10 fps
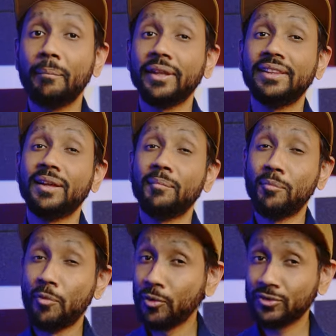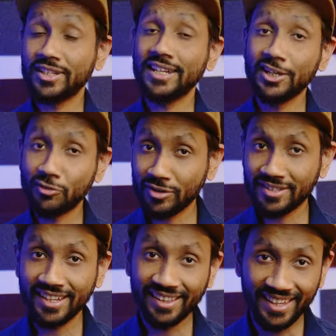But the most
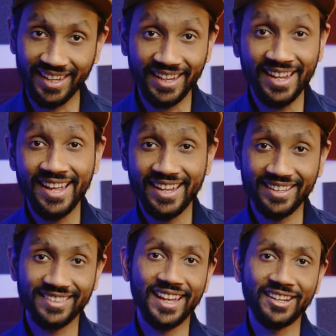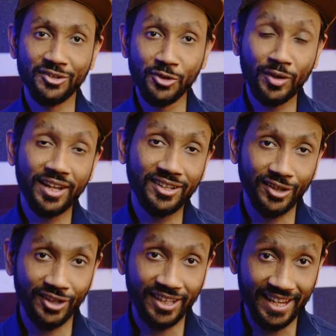interesting thing is that you can
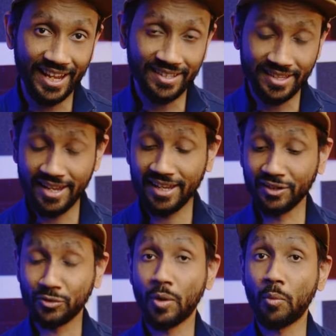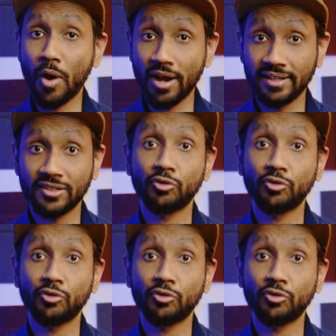turn the case into a wireless